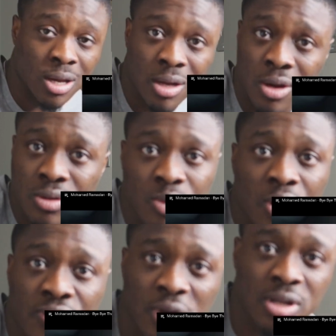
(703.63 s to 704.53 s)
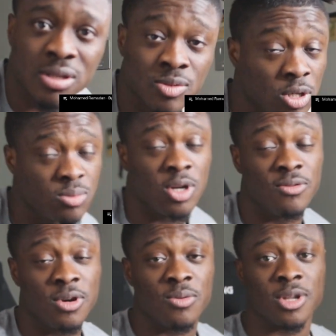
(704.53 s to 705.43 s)
Hey, it goes both ways. I'm just
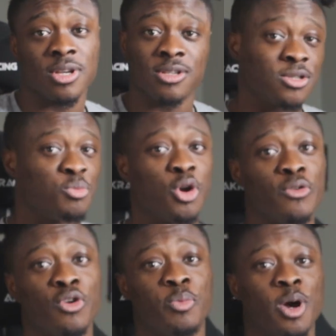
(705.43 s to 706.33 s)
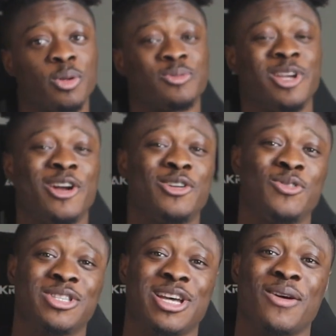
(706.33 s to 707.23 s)
being real with it. It's your boy Real Pelmx. man. You
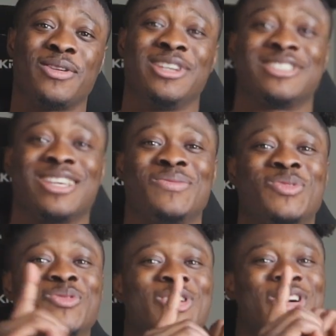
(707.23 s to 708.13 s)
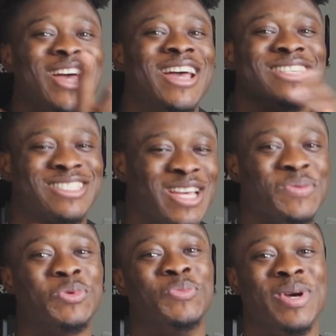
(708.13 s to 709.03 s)
know what time it is. Keep it real and
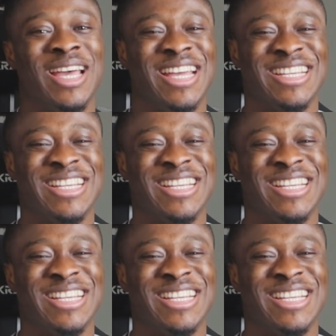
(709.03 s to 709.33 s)
simple, man.